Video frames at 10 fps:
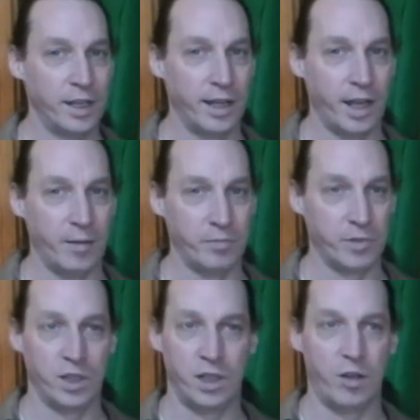I
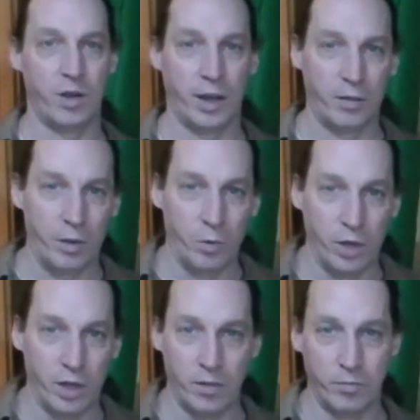know how they
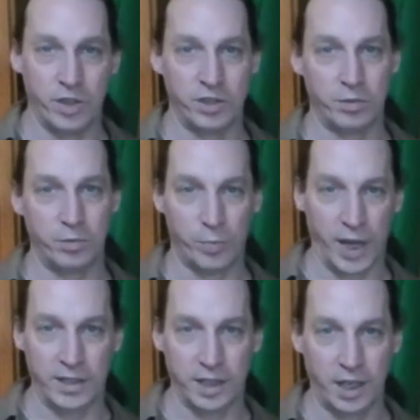work in principle,
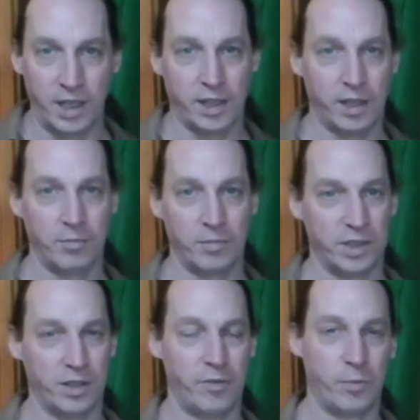basically. I
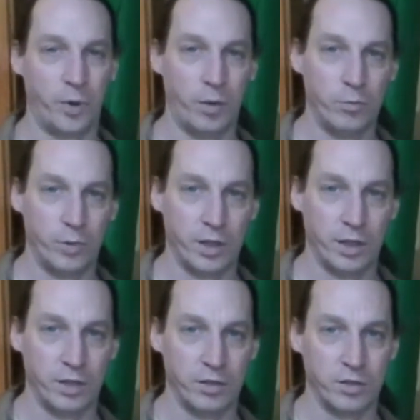don't have a problem with
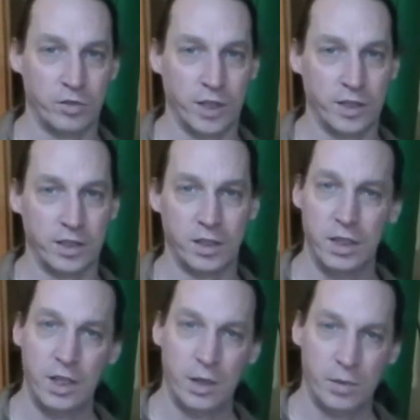using transistor.
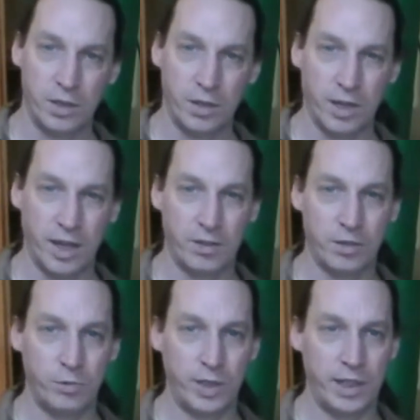I don't know how
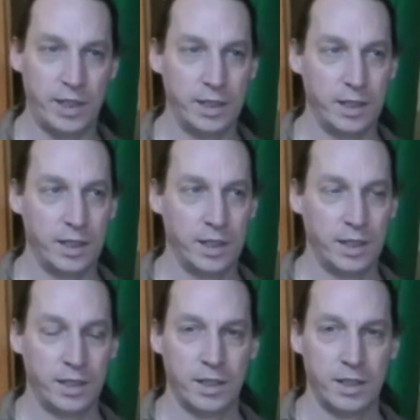to really
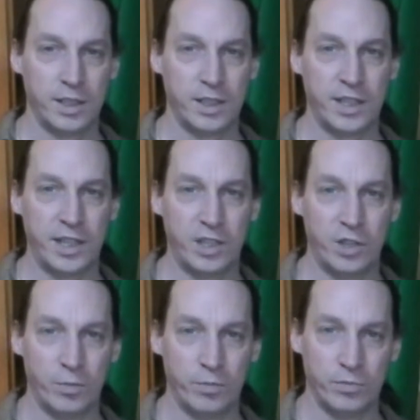set it
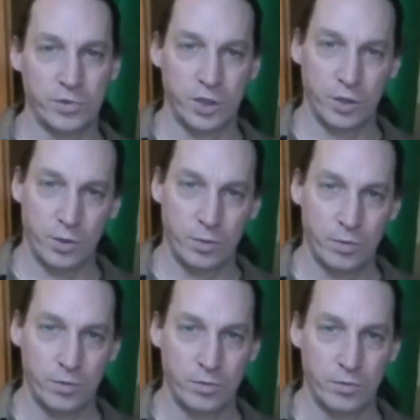up to
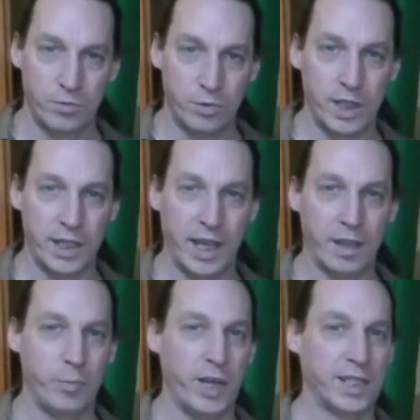really get
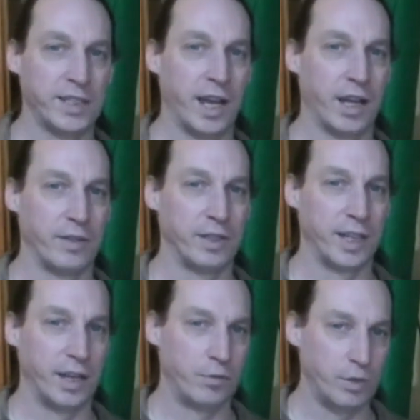the best out of it, to
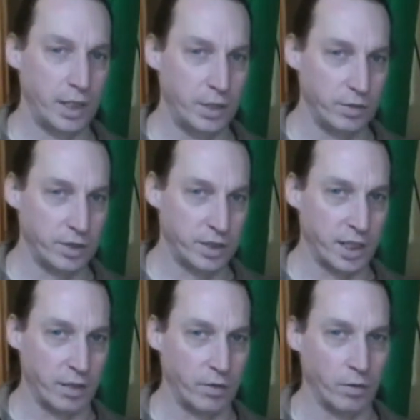get a really good
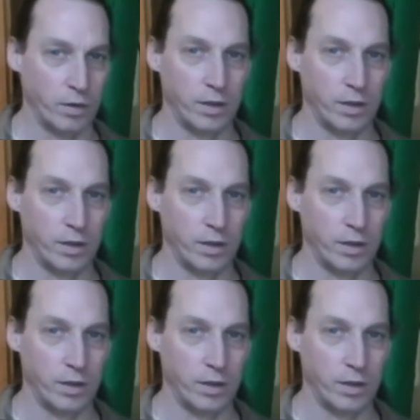signal,